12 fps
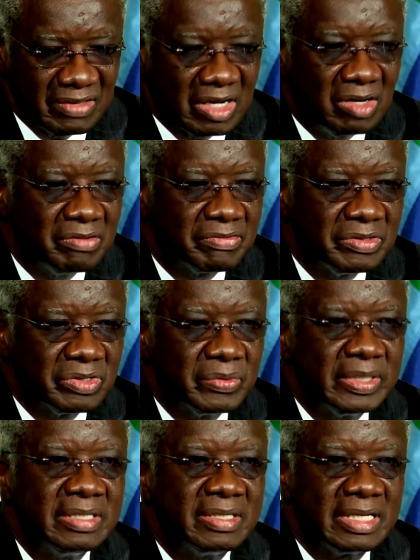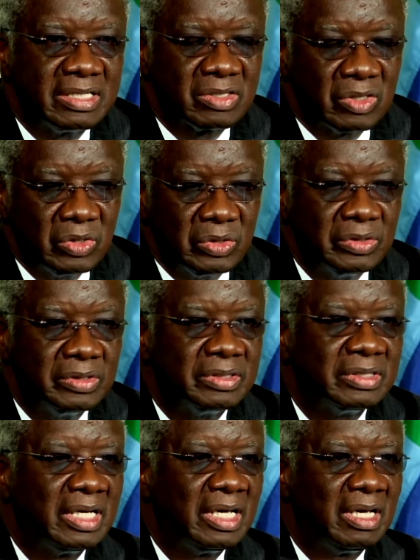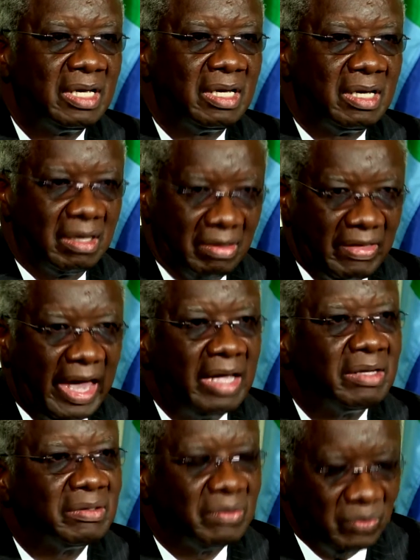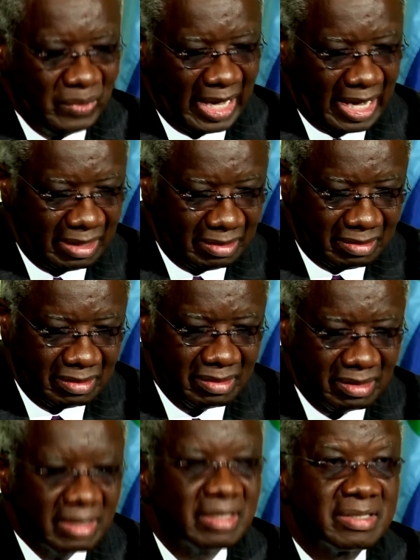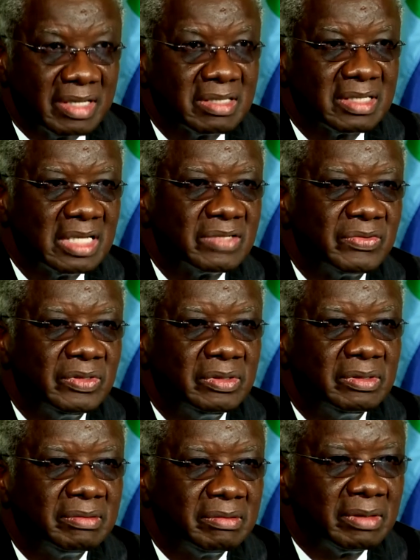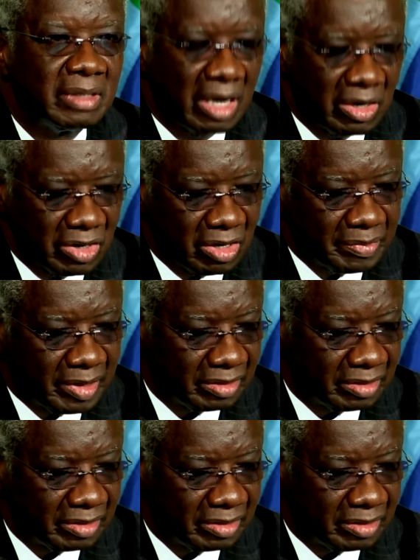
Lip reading: of the conference was at its close, that we had a successful CARICOM